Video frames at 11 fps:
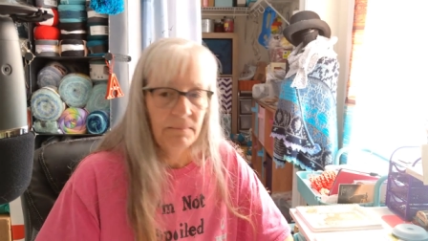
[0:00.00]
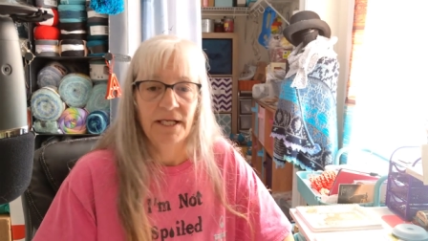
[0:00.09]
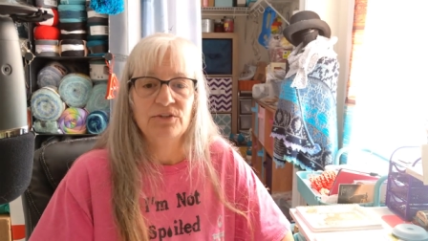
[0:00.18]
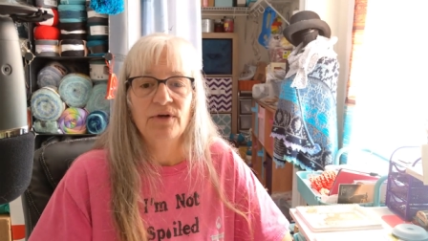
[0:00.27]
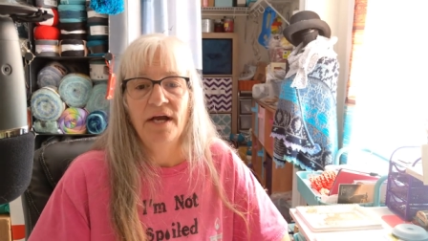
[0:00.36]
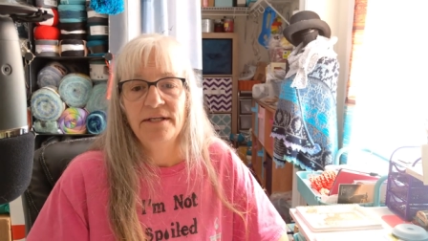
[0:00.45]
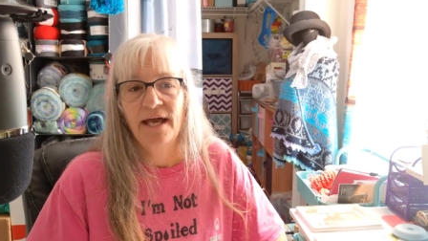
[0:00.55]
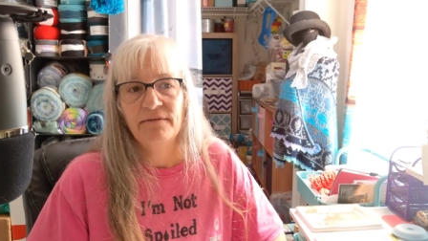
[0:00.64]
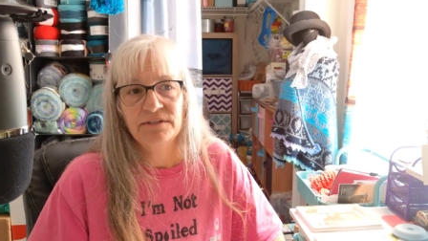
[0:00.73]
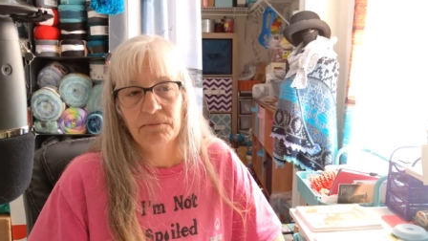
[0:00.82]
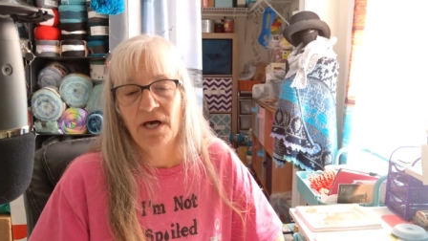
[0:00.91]
But I tried to
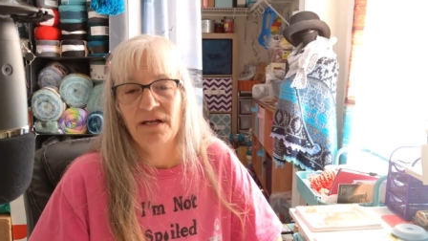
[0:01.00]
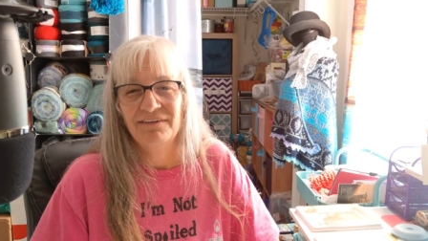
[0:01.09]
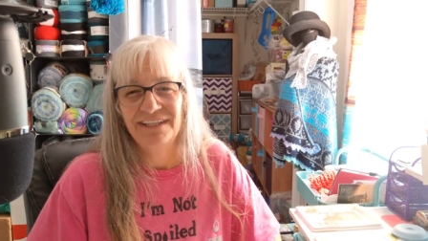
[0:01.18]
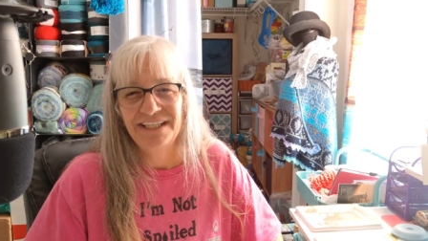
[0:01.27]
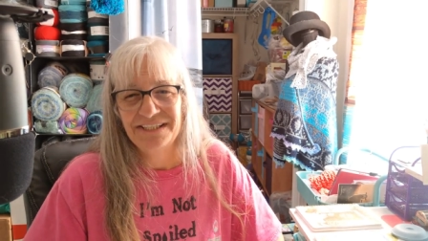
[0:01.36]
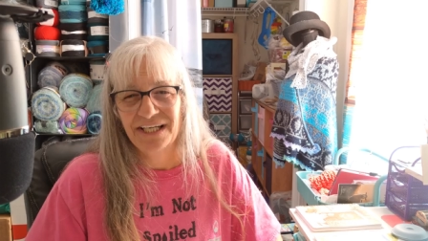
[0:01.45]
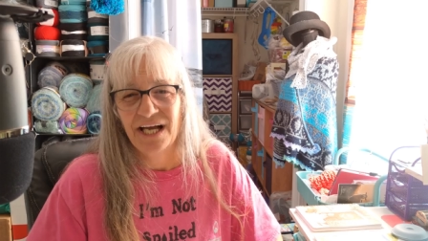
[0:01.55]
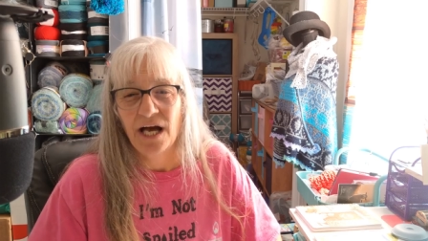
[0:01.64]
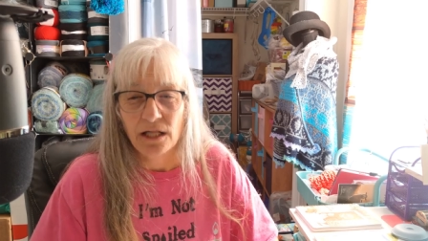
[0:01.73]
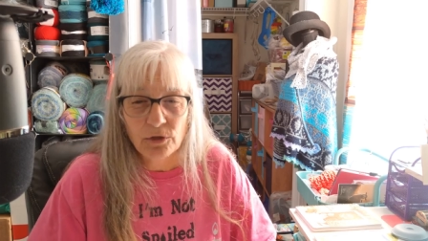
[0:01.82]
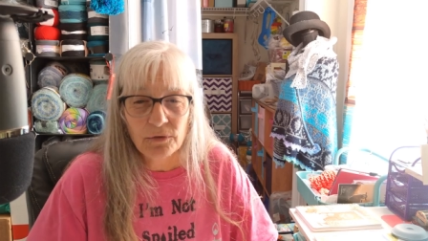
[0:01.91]
have some kind of at least a
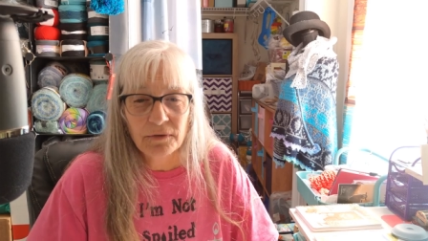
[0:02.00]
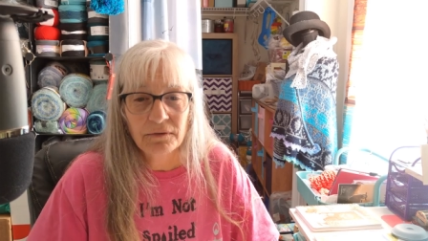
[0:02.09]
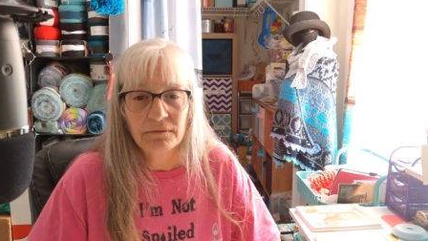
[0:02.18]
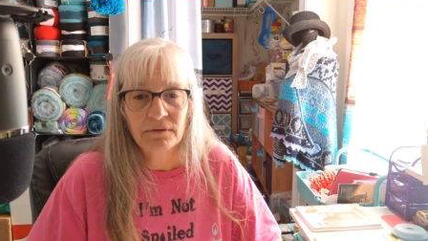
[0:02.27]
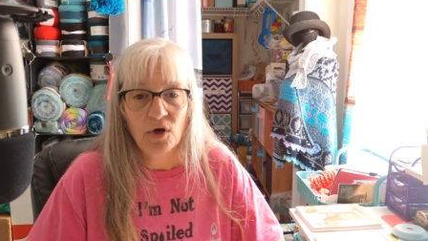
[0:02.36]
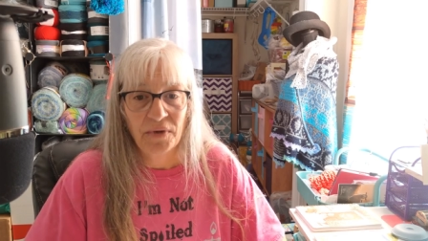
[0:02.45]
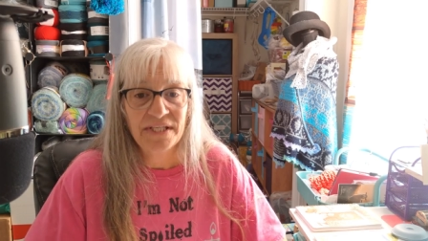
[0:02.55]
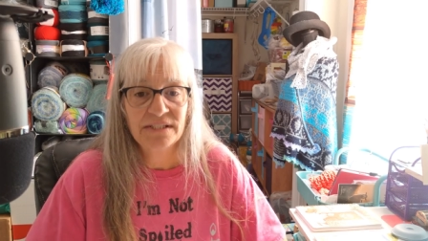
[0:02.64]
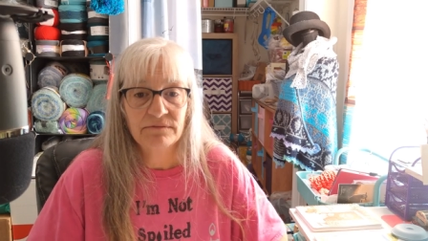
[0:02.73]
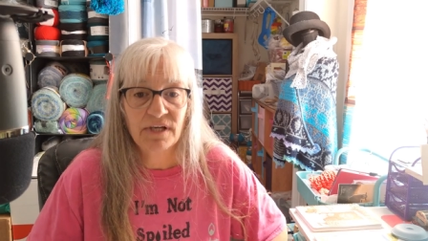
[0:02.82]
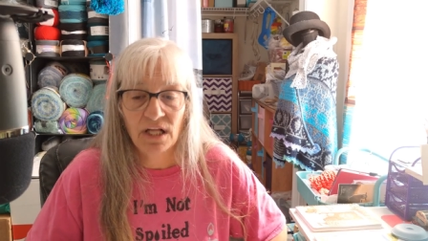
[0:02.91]
color,
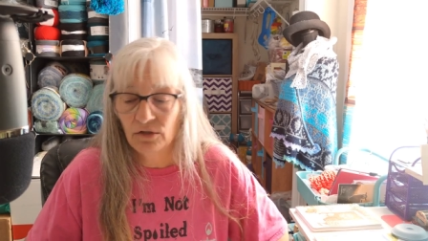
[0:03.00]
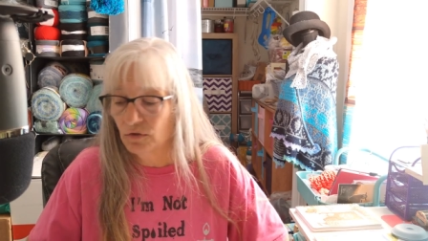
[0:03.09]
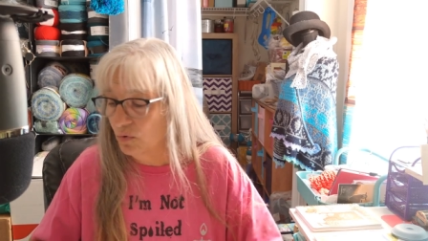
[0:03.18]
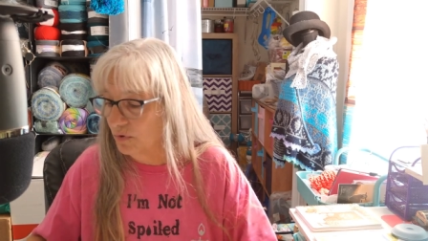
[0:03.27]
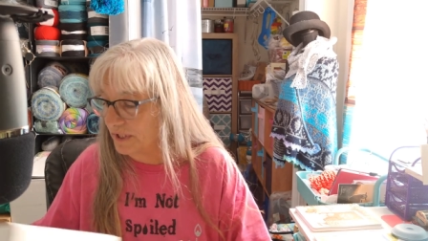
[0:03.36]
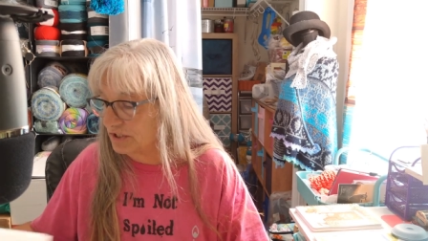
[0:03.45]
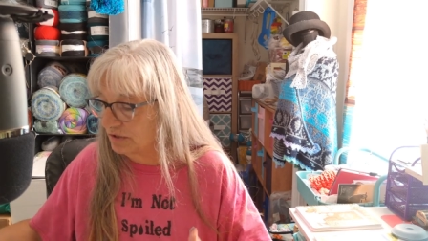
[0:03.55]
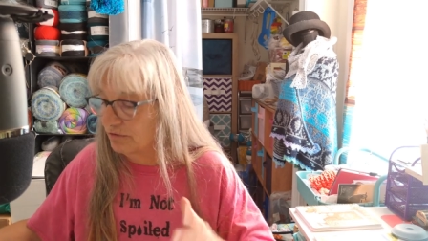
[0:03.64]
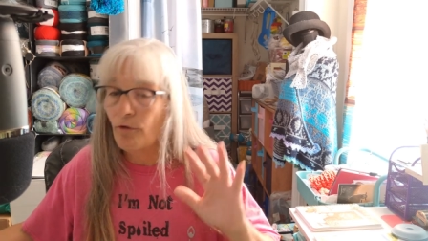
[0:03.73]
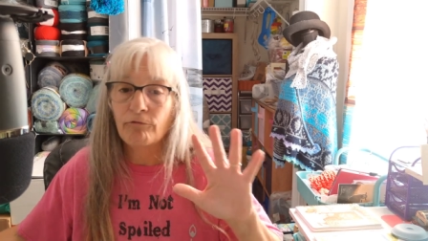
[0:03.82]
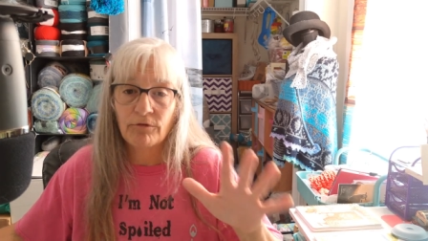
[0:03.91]
cohesive color coordination
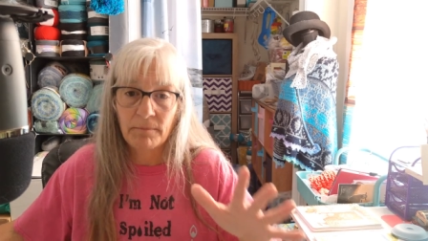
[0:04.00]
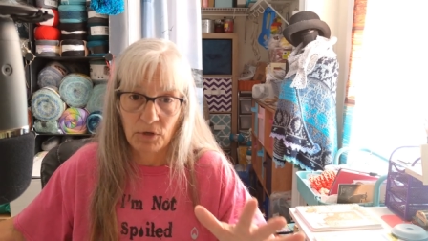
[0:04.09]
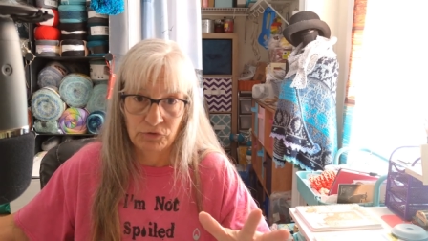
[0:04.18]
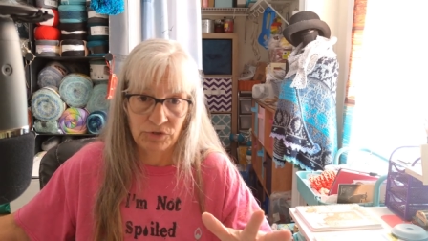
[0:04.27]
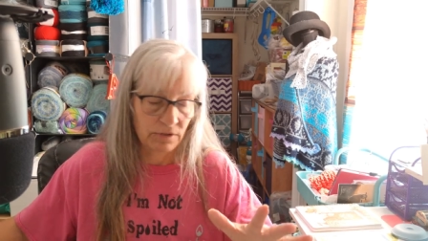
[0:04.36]
for most